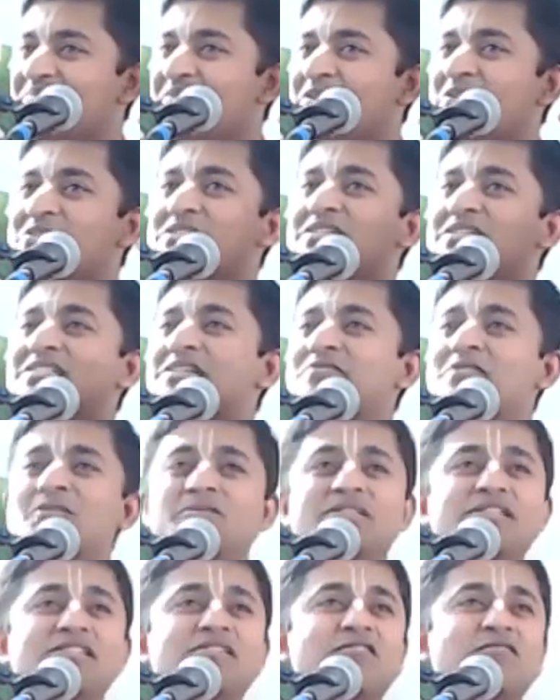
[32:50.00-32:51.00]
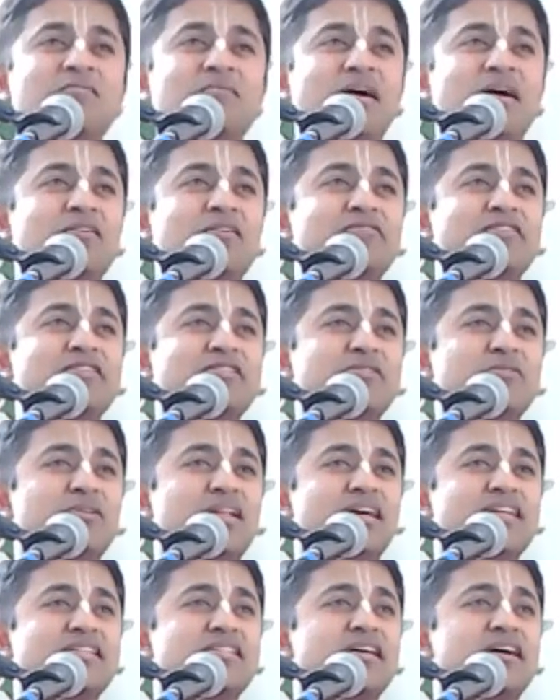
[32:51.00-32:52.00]
because the devotees of
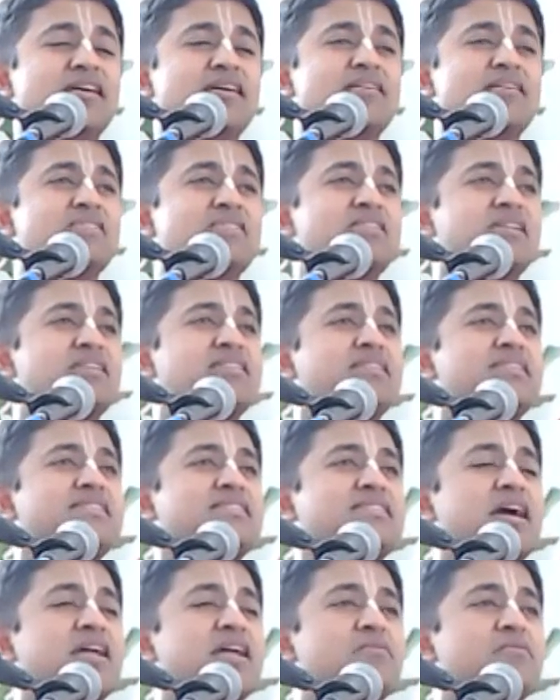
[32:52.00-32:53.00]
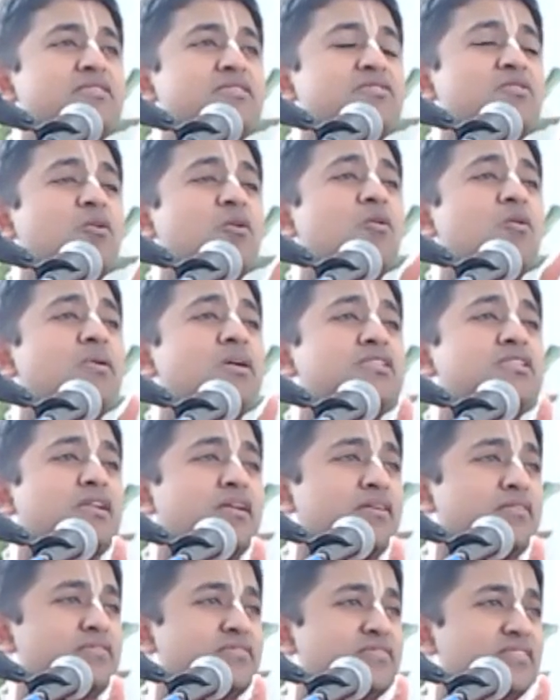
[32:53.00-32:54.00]
Mahavishnu, like Jay and Vijay, they stand with so
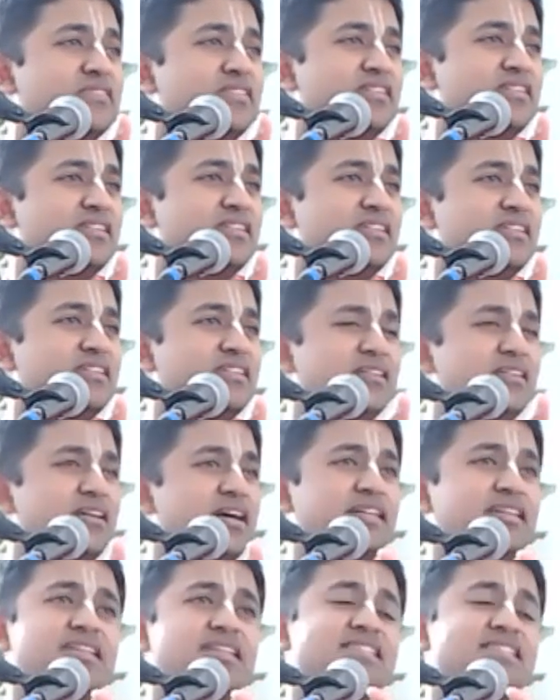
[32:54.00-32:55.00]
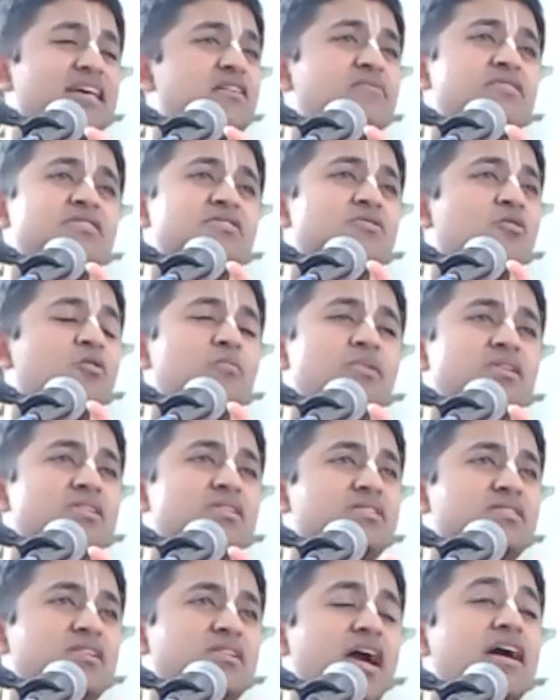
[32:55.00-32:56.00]
much love and they stand with so
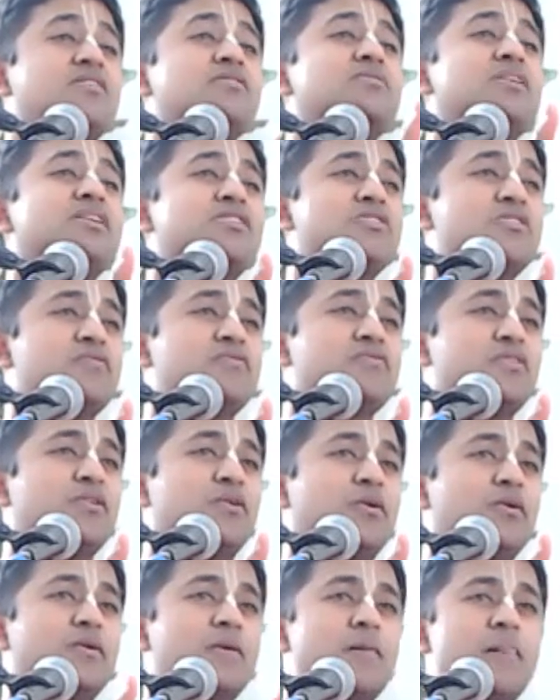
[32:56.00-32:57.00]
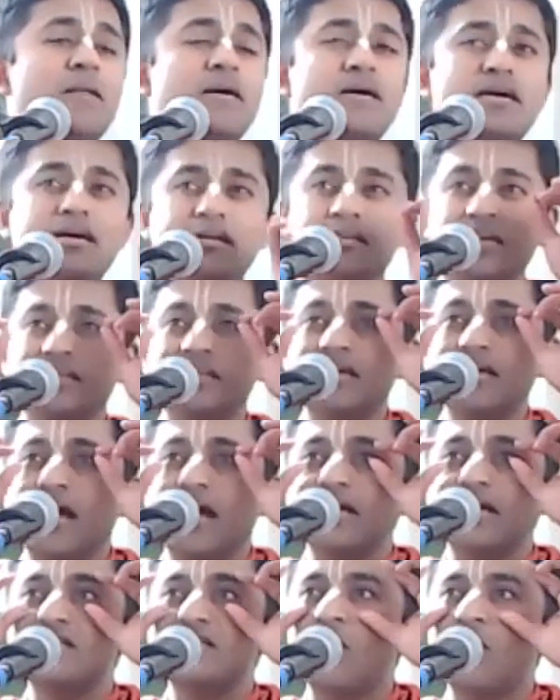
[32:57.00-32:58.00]
much adoration of the Lord that
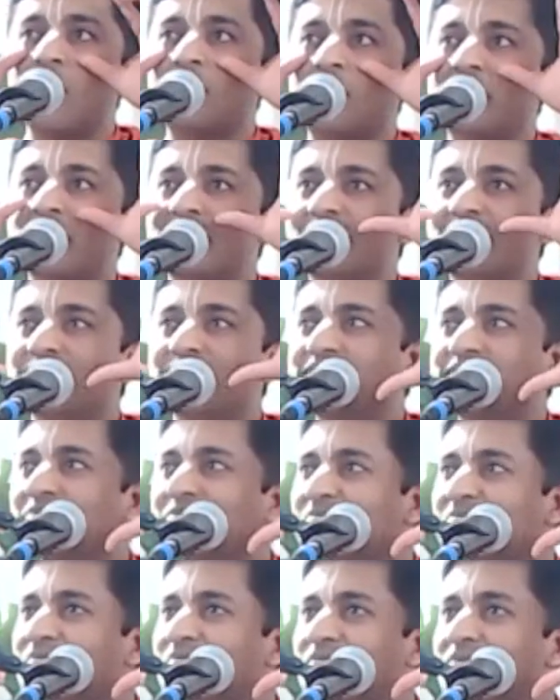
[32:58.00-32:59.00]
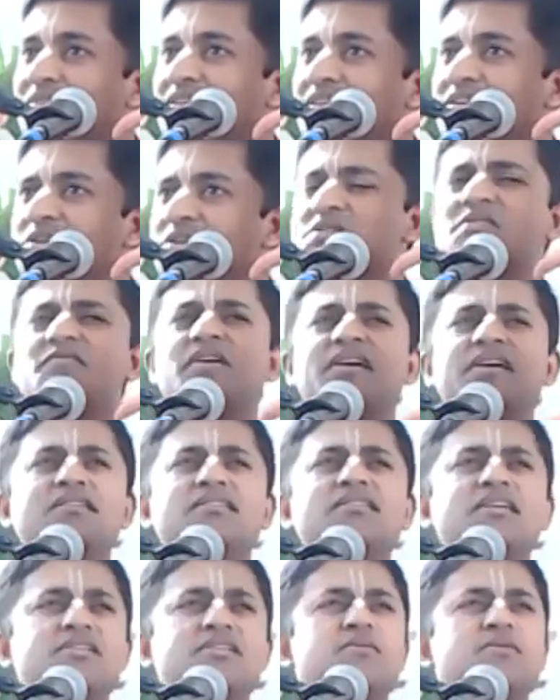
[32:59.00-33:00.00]
the eyes open. You see,
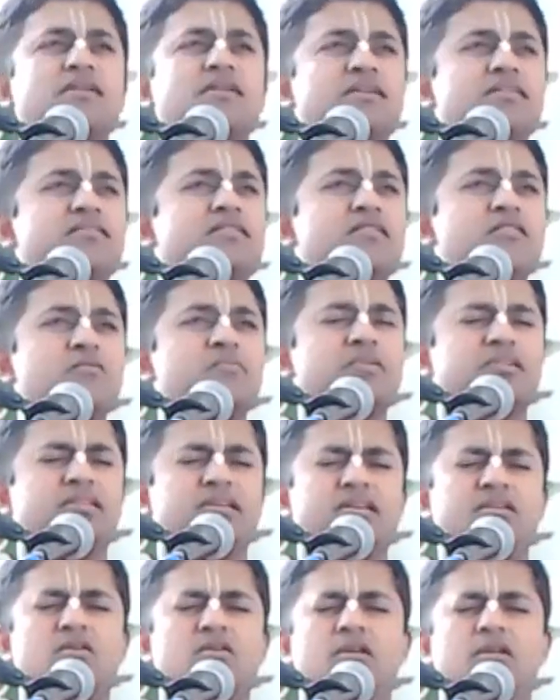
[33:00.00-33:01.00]
Venkateshwara in Tirupati